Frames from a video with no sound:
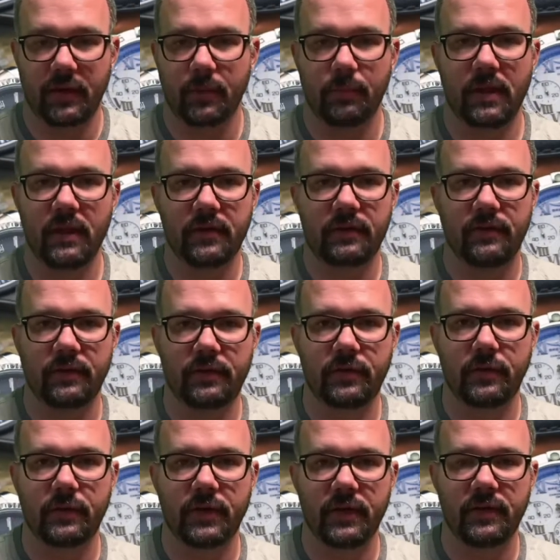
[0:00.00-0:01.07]
a minute to
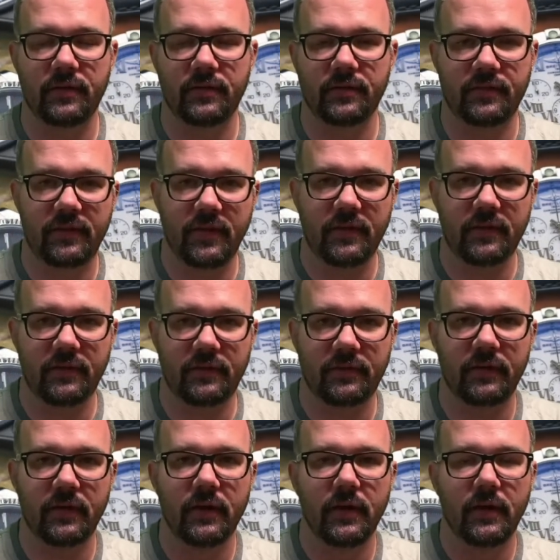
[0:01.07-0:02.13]
tune in and see this.